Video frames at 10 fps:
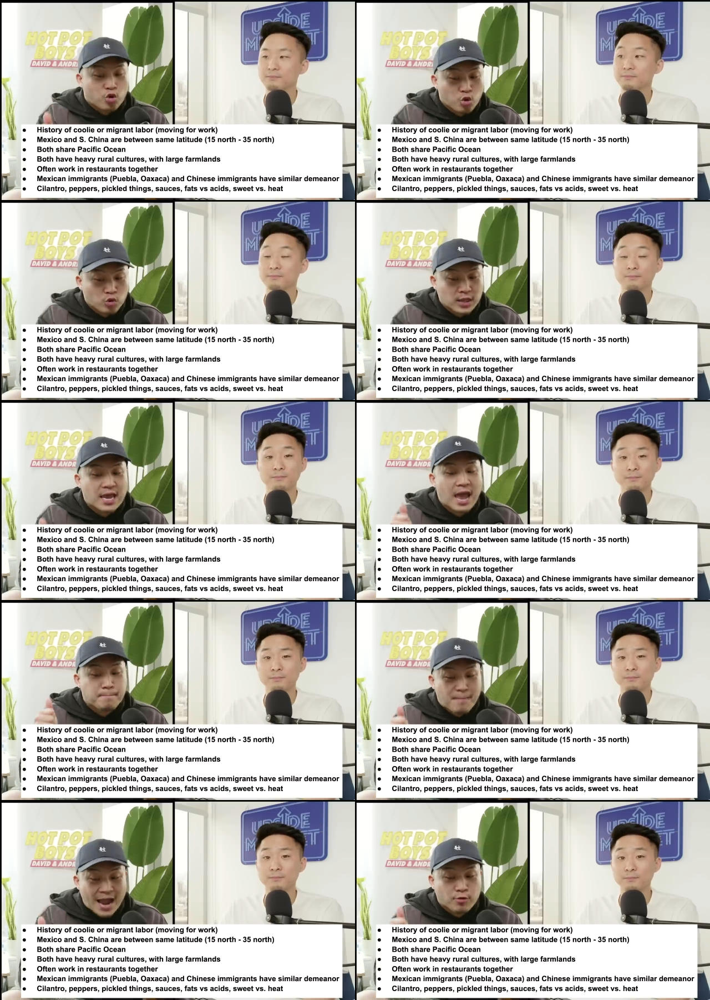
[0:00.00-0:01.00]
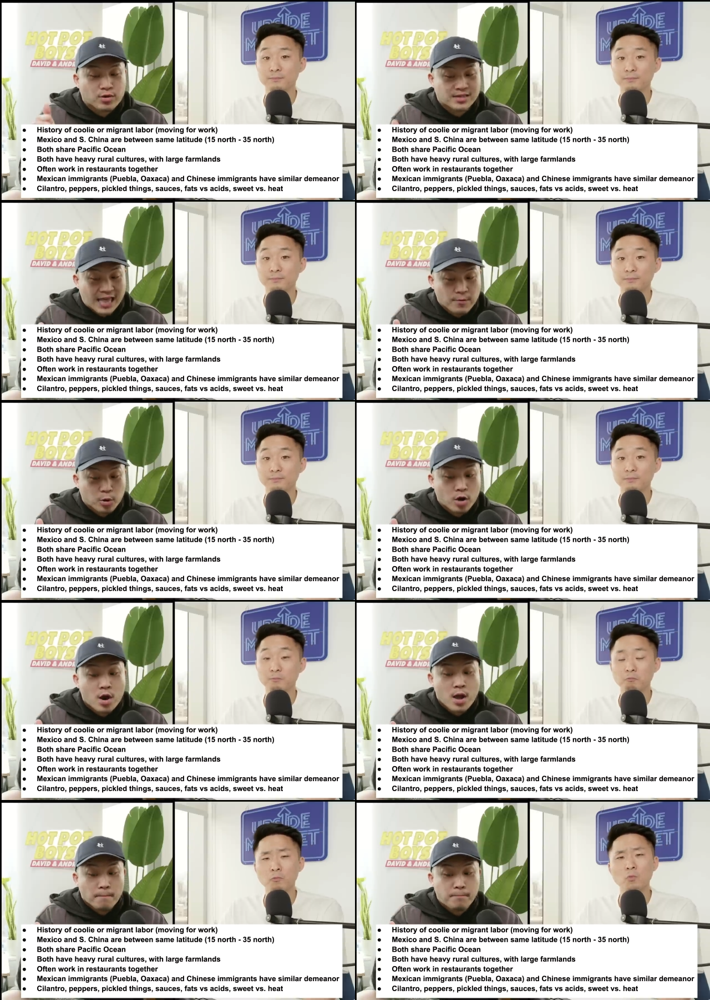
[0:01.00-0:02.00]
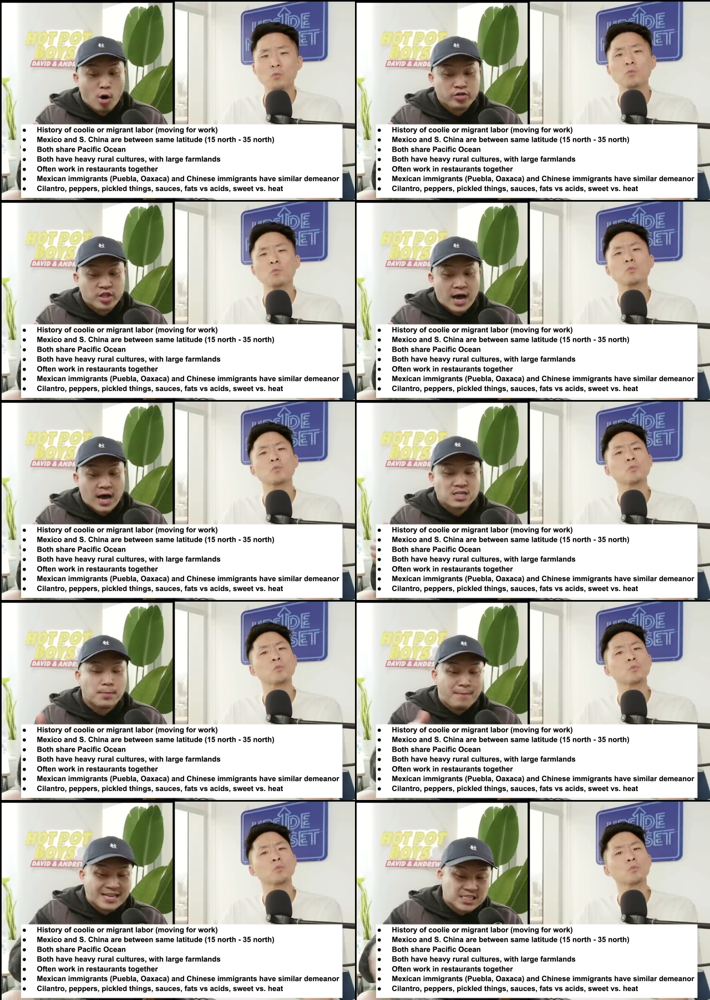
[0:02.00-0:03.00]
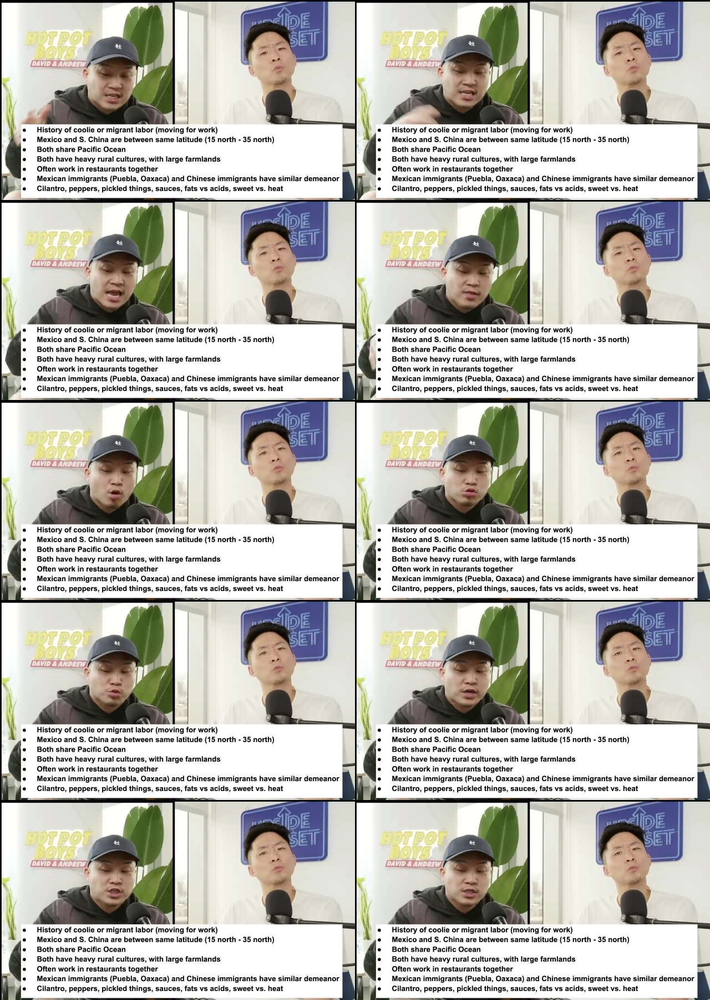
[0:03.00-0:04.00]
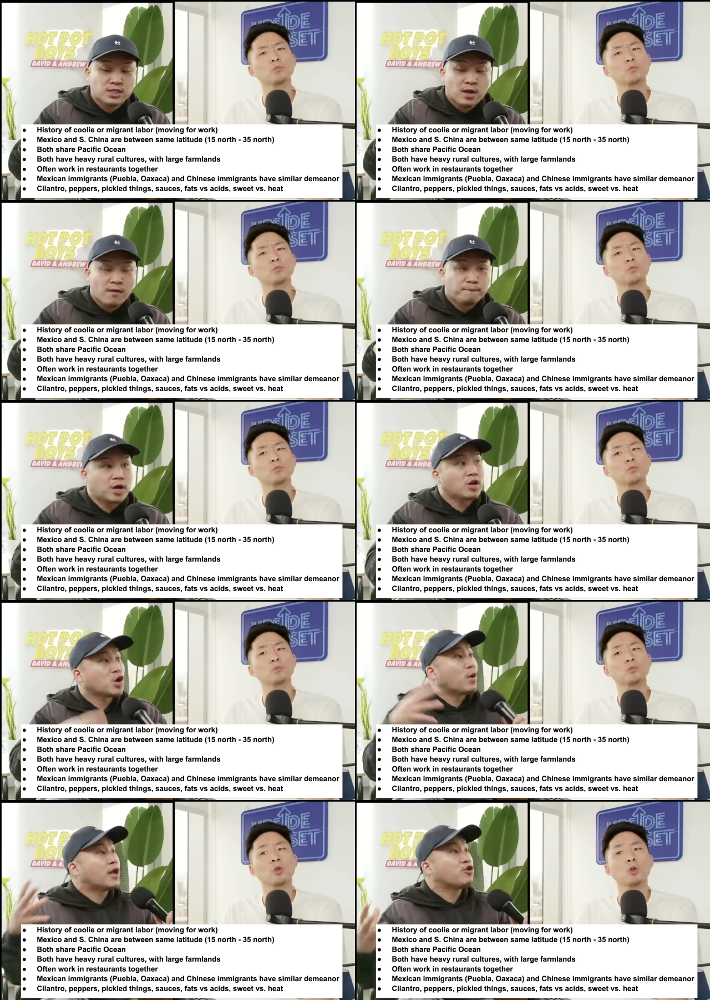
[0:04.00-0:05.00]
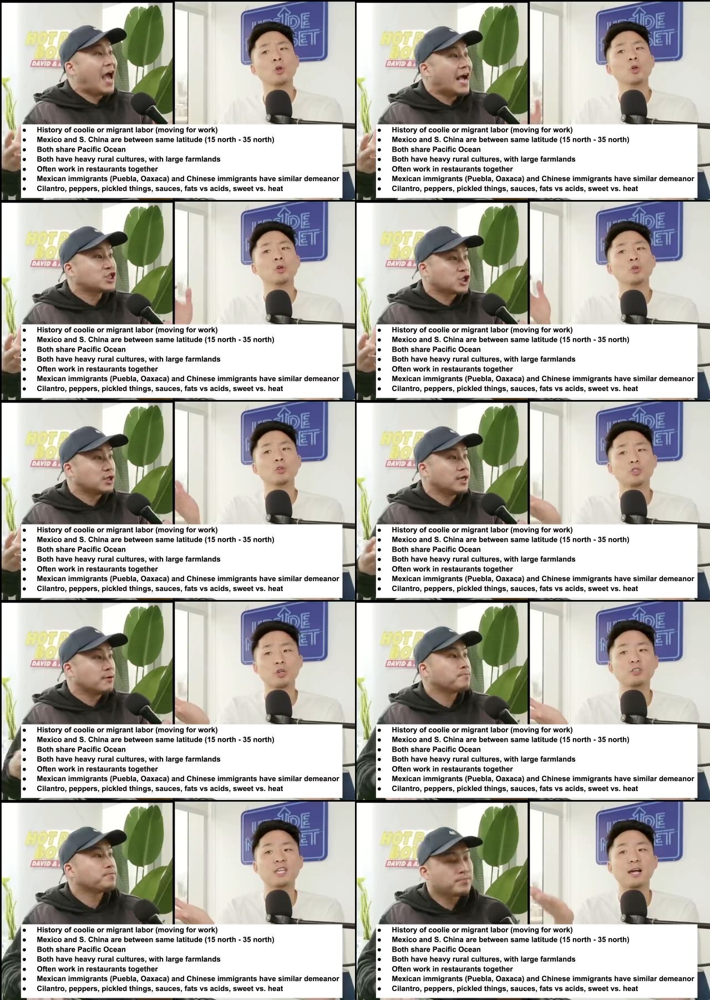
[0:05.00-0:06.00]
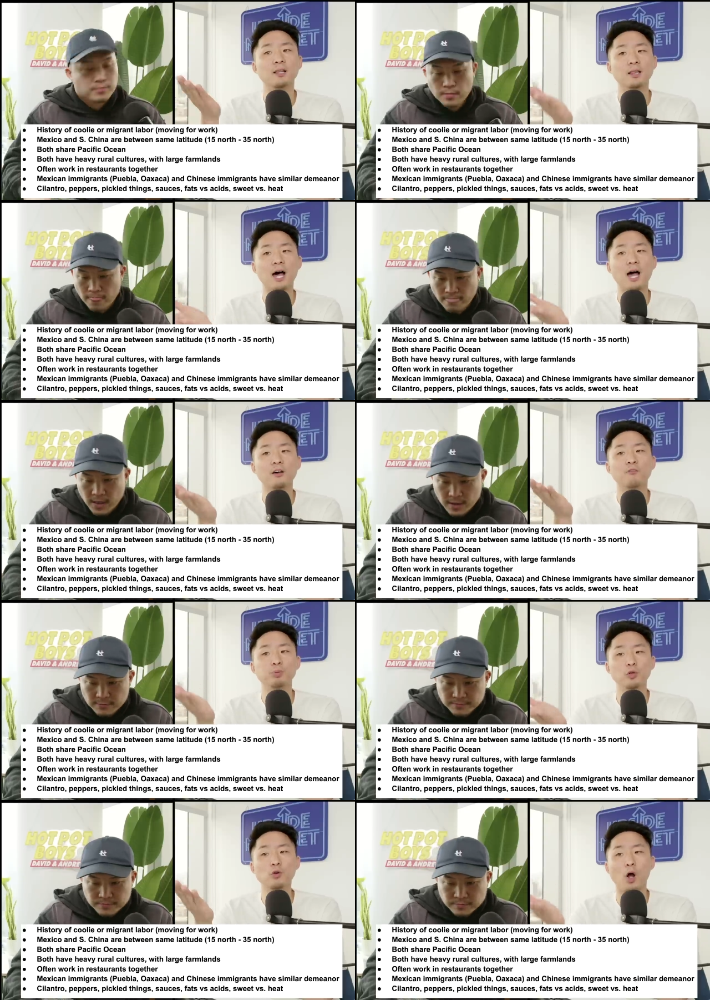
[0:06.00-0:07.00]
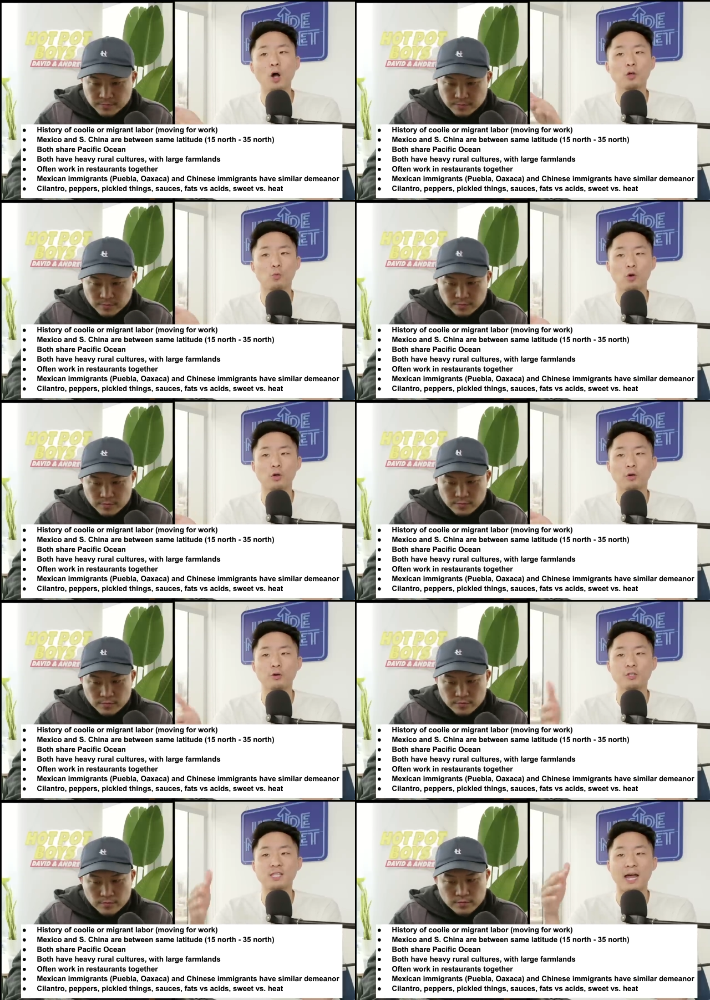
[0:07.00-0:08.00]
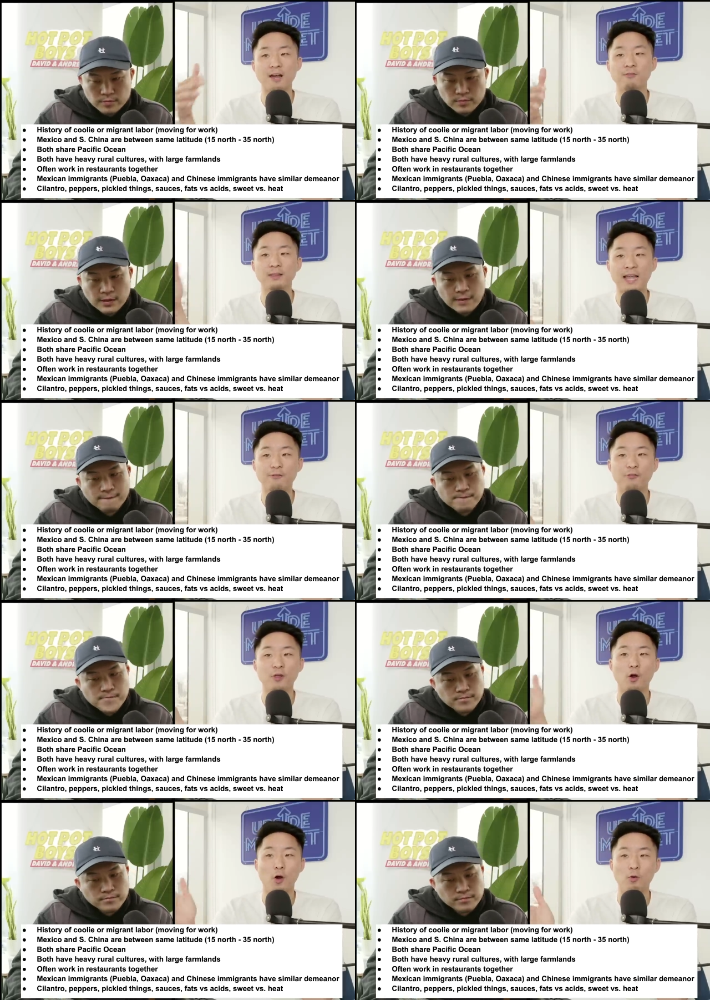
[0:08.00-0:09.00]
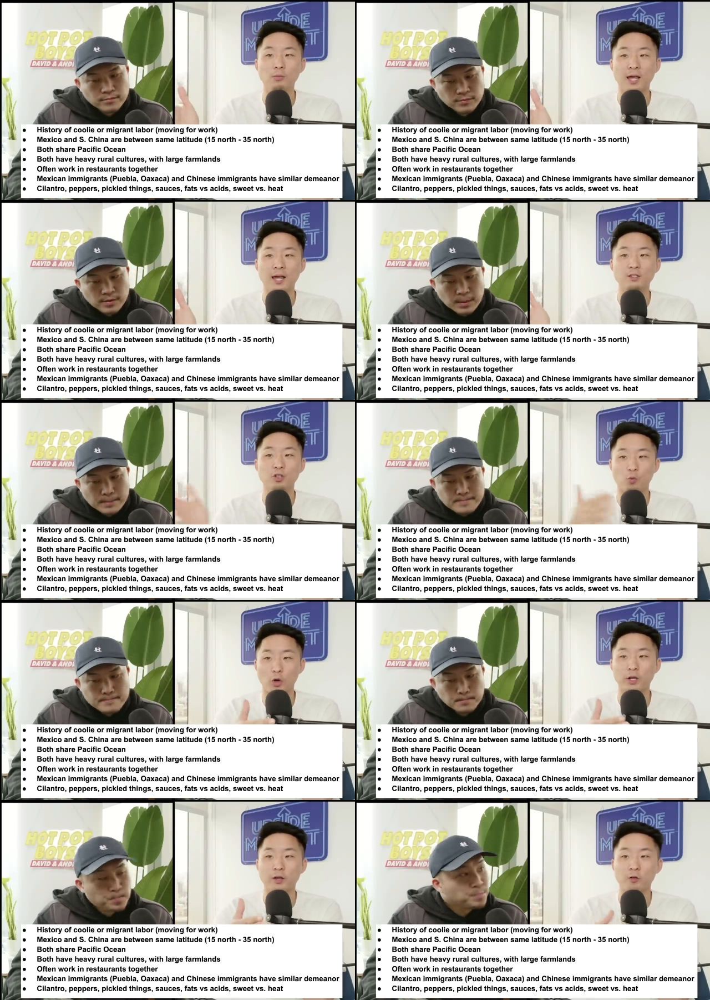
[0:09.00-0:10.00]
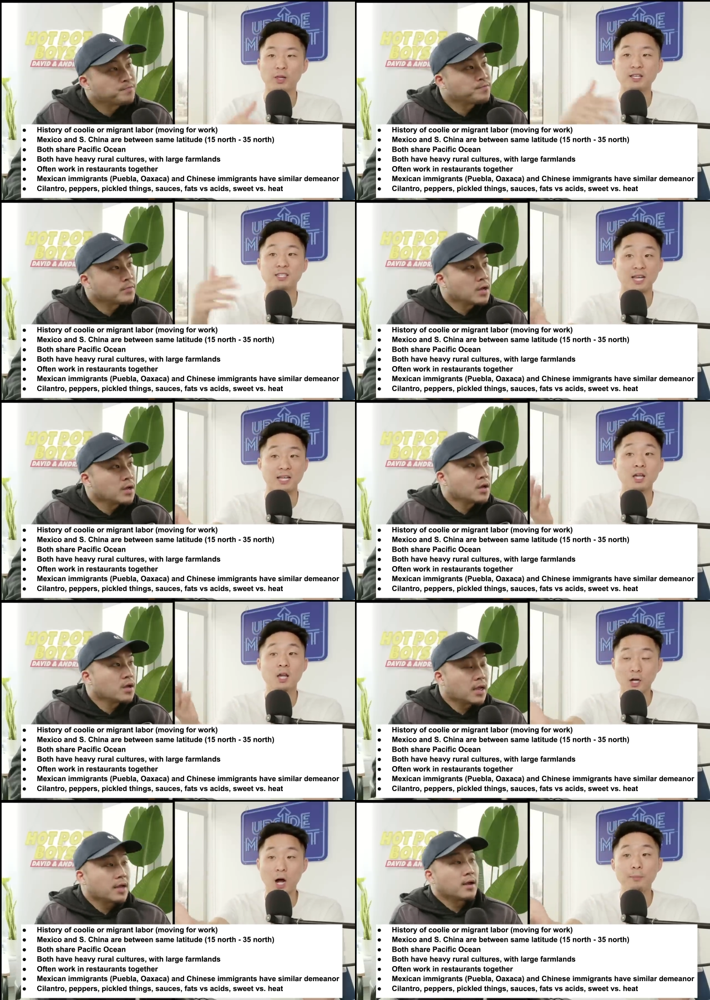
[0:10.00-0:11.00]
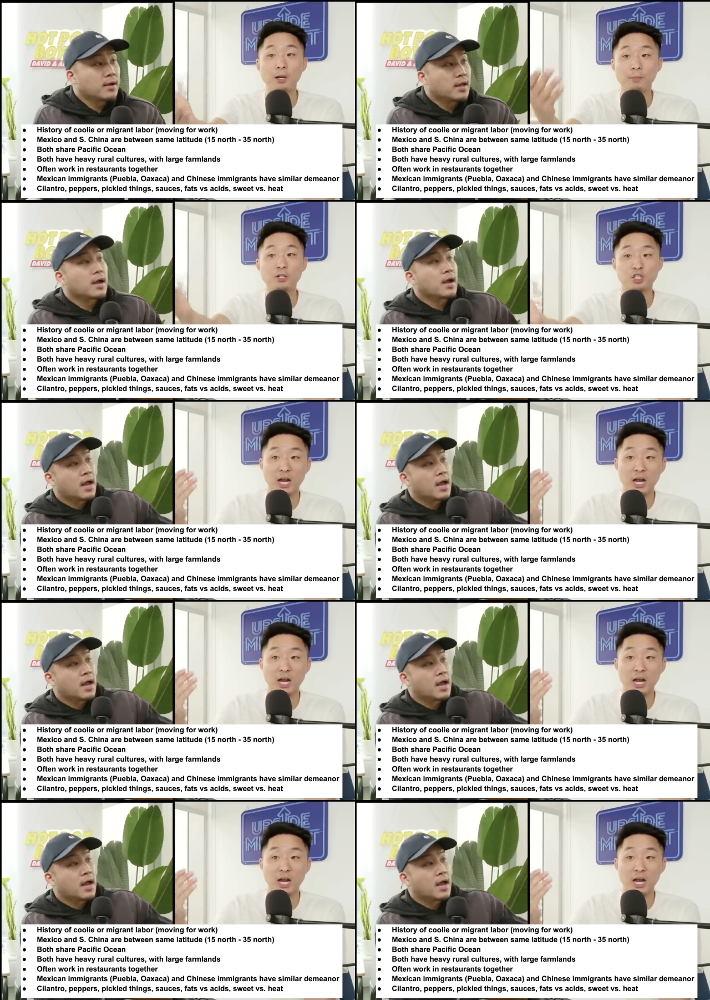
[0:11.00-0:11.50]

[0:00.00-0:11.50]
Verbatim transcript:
Speaker 1: coolie and migrant labor, both uh, domestically in those regions, but also internationally. So
Speaker 2: you're saying a lot of blue collar workers that have left their homeland to work in other places. That's common amongst